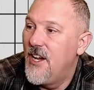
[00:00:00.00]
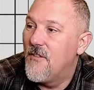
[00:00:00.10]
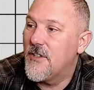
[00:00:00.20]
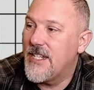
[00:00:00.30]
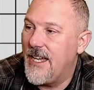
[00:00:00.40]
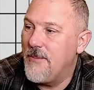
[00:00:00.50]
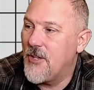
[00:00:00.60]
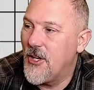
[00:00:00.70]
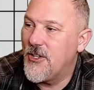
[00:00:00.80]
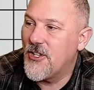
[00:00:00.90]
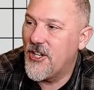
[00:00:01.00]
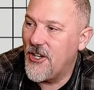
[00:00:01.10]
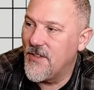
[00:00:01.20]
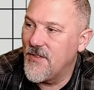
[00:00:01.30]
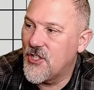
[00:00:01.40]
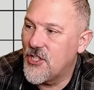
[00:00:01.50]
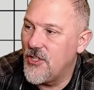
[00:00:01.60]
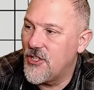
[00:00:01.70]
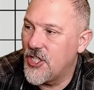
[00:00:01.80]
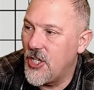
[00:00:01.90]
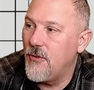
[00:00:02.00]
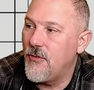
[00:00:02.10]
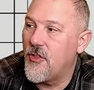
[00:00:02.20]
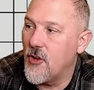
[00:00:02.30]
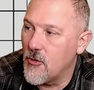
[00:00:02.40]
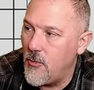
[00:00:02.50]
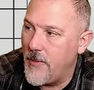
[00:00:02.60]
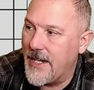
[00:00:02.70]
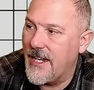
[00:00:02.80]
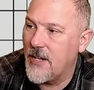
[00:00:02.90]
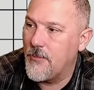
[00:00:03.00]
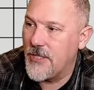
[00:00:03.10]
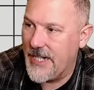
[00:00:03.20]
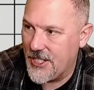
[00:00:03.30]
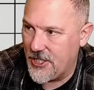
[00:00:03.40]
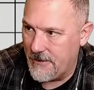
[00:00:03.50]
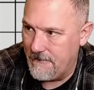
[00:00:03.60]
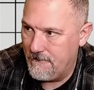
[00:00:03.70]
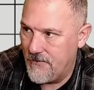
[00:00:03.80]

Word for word: For time current curves show thermal magnetic protection.